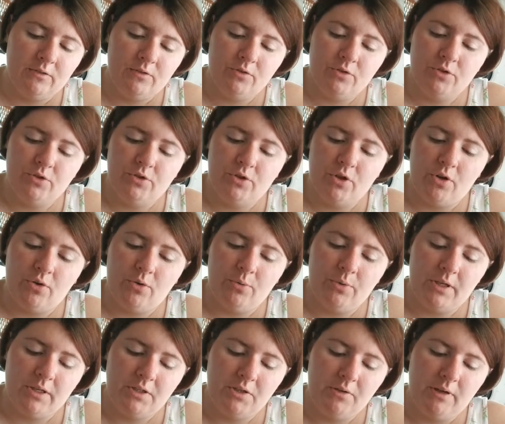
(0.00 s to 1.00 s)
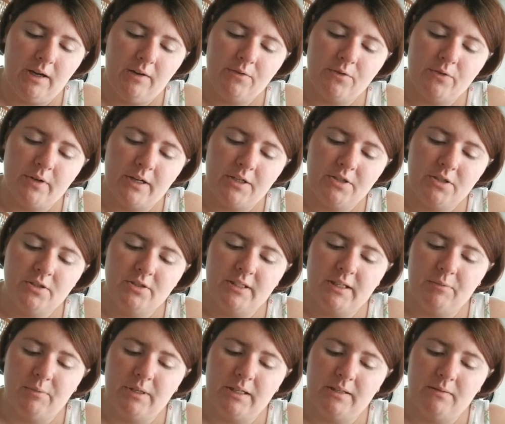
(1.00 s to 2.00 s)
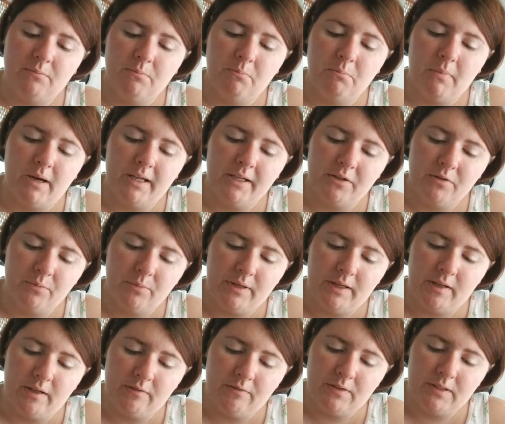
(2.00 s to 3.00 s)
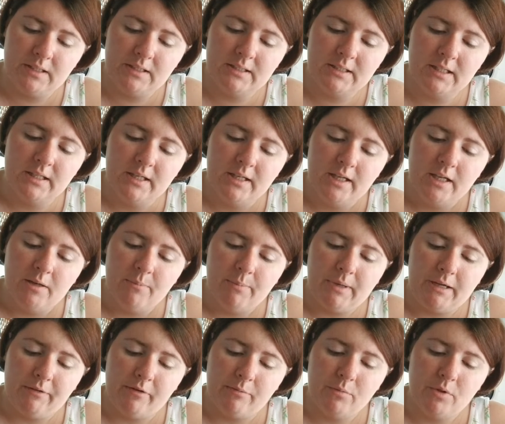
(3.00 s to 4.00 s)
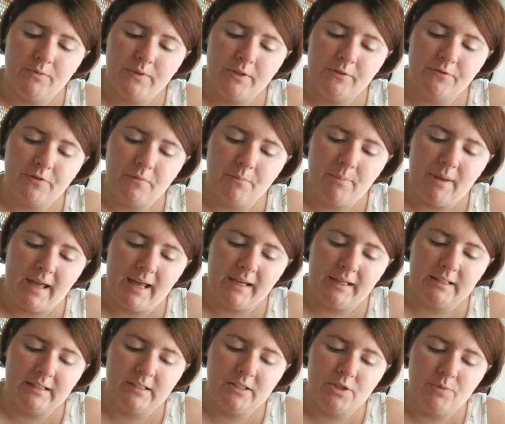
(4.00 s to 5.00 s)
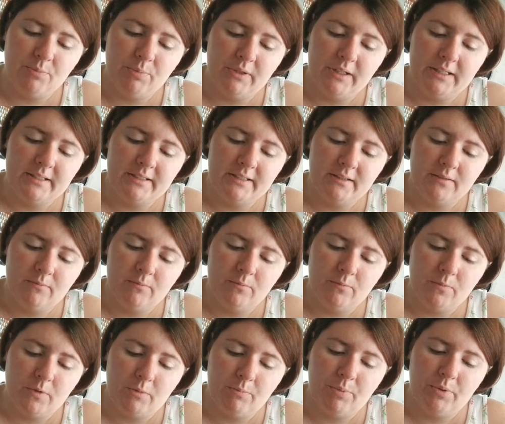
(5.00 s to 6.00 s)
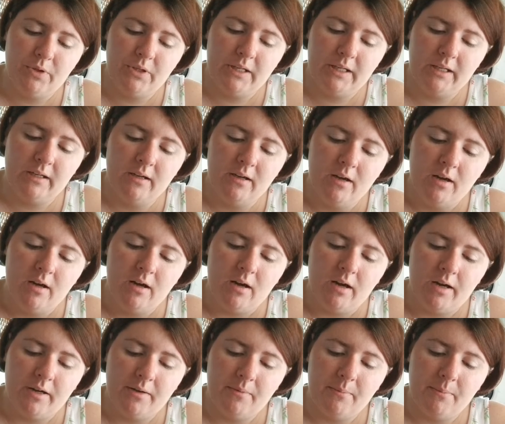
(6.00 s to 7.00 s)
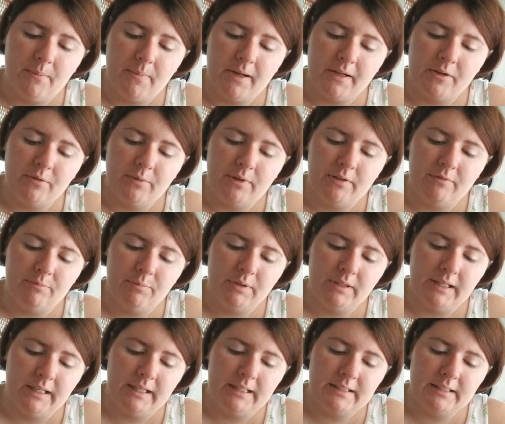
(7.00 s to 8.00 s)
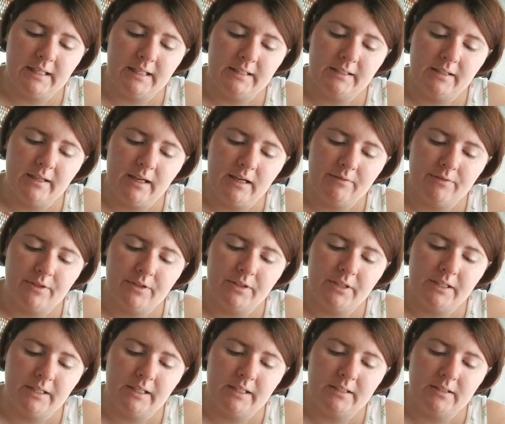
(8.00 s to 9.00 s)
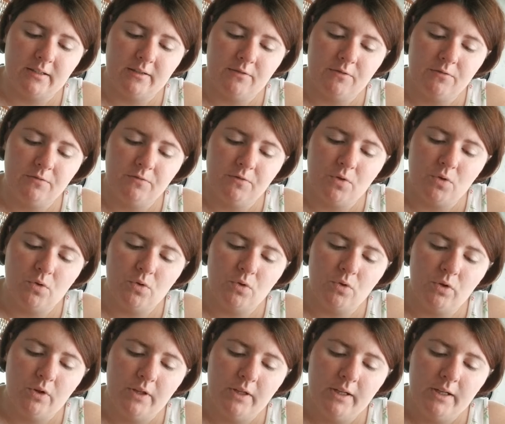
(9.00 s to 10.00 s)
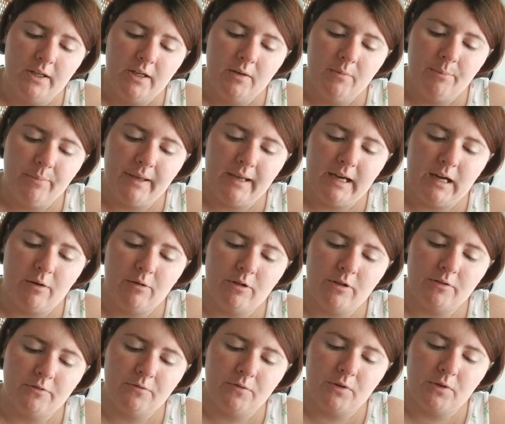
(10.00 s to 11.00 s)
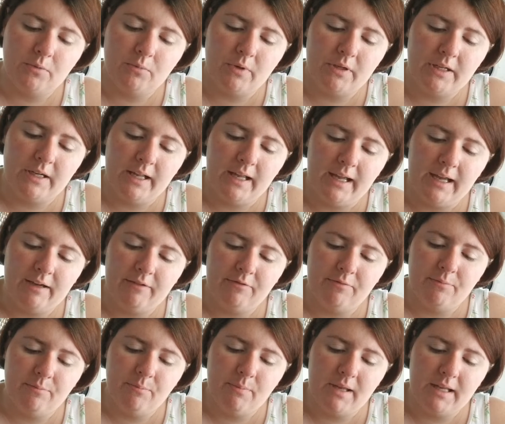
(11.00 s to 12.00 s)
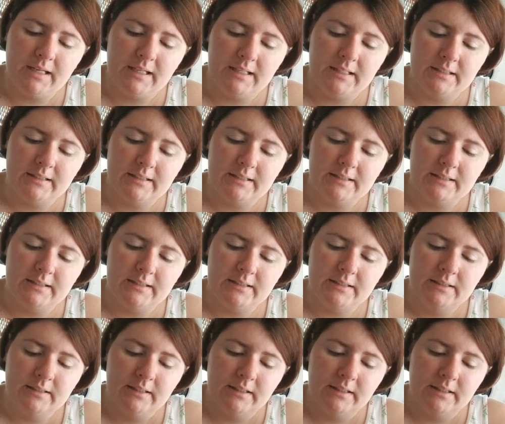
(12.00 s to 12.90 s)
so they do have directions that we can microwave it. By removing from package, place the pudding on a microwave plate and cover. Heat on full power for 1.5 minutes.